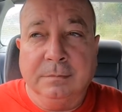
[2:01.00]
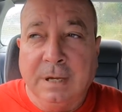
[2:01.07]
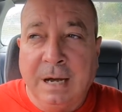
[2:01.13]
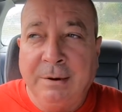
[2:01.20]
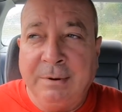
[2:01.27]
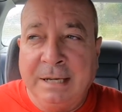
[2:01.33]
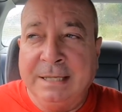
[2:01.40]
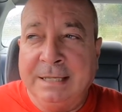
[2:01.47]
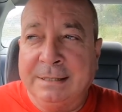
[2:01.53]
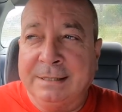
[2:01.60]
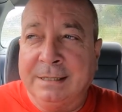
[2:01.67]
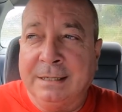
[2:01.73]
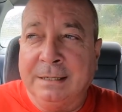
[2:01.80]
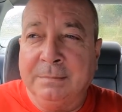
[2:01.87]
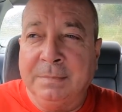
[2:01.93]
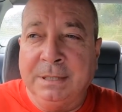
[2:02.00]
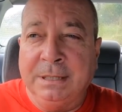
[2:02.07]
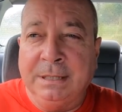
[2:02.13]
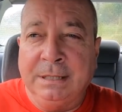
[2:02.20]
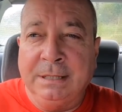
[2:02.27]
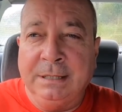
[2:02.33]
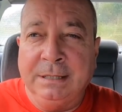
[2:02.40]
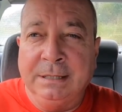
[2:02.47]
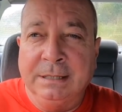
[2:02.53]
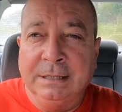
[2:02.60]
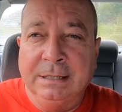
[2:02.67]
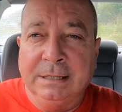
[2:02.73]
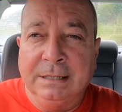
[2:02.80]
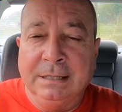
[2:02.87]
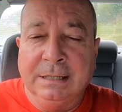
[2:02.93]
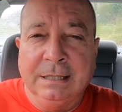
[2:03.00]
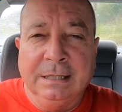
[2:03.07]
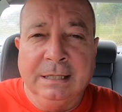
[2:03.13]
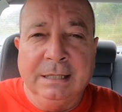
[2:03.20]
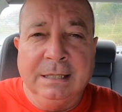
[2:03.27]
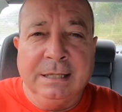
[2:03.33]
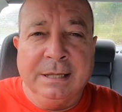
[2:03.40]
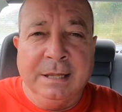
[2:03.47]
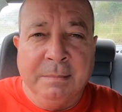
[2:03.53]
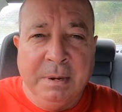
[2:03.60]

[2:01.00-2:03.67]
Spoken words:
I reckon that's going to be the